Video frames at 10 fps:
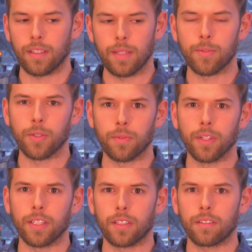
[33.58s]
Keeps you
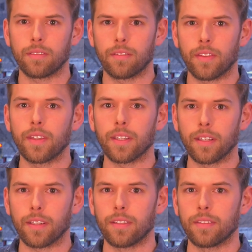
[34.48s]
really
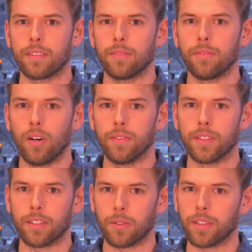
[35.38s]
thinking and involved
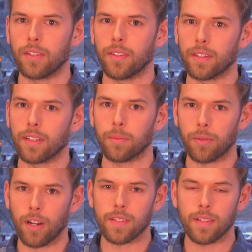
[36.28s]
in the critical thinking
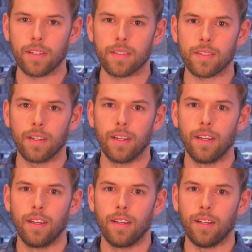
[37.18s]
process.
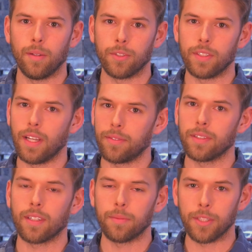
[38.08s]
You're
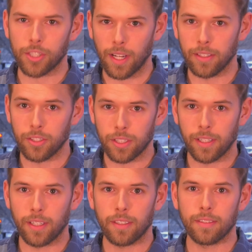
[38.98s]
definitely going to be challenged
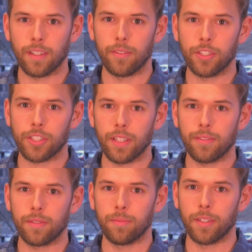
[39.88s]
here every
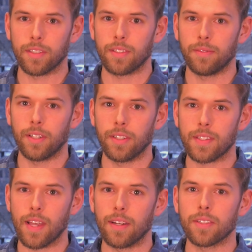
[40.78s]
shift, but it's a very
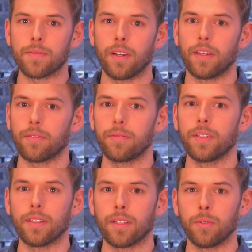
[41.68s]
satisfying
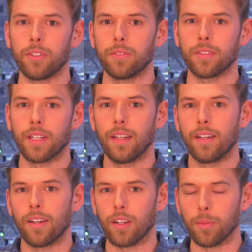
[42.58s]
feeling when you
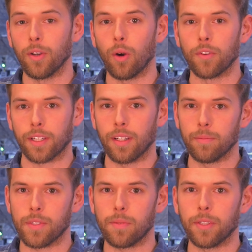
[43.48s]
are able to
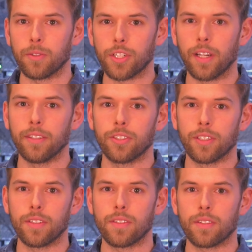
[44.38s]
overcome some of those
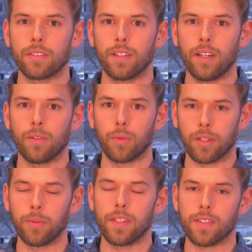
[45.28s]
challenges
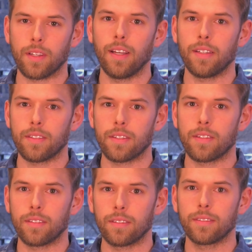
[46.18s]
working with these clients.